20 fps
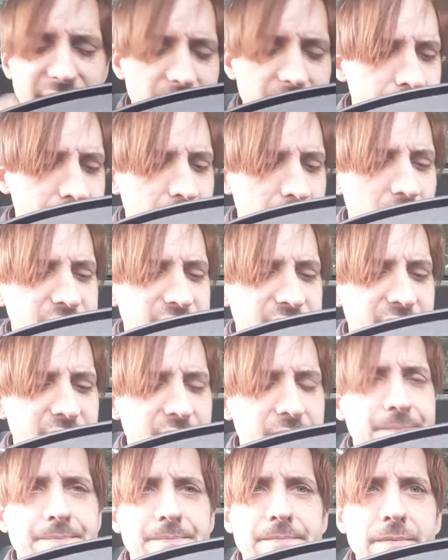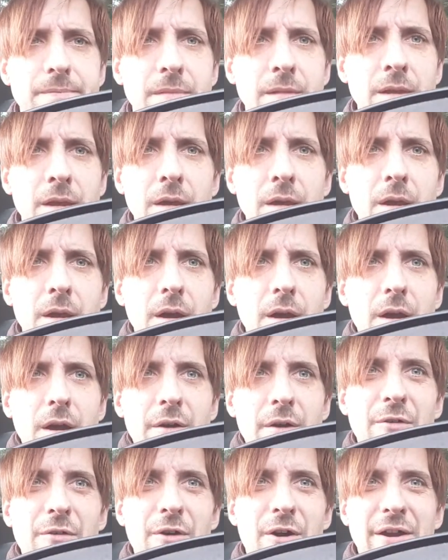I don't know.
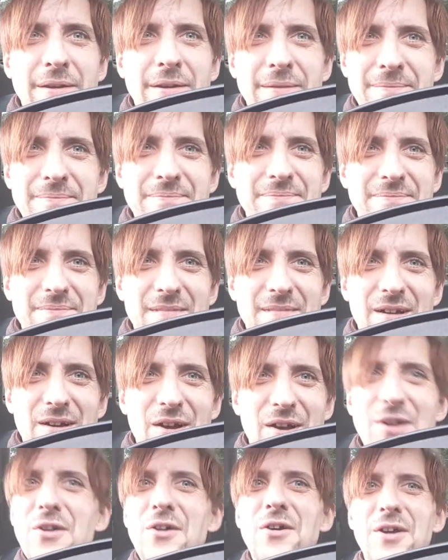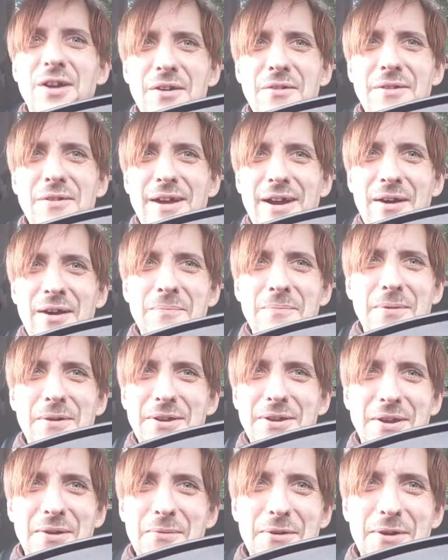Right. I gotta go now, but I don't
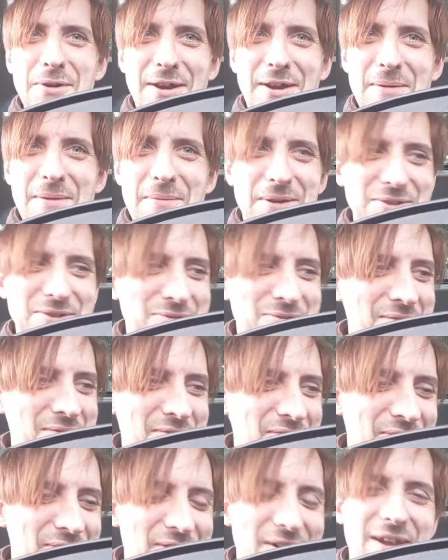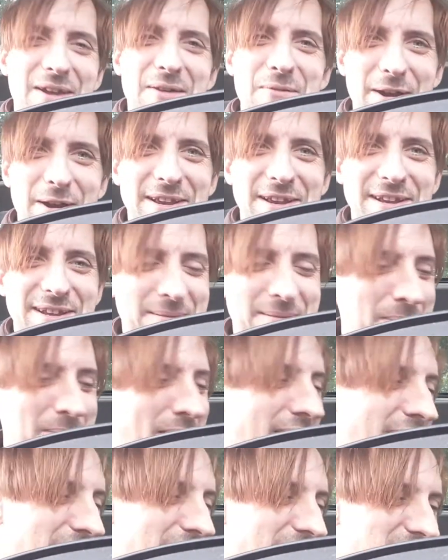want to go because we're having a fucking wicked debate.
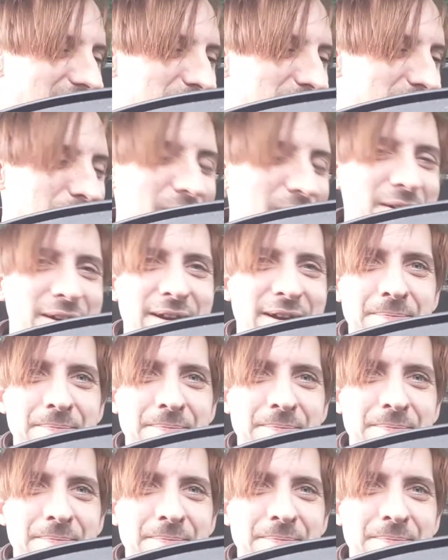This is brilliant.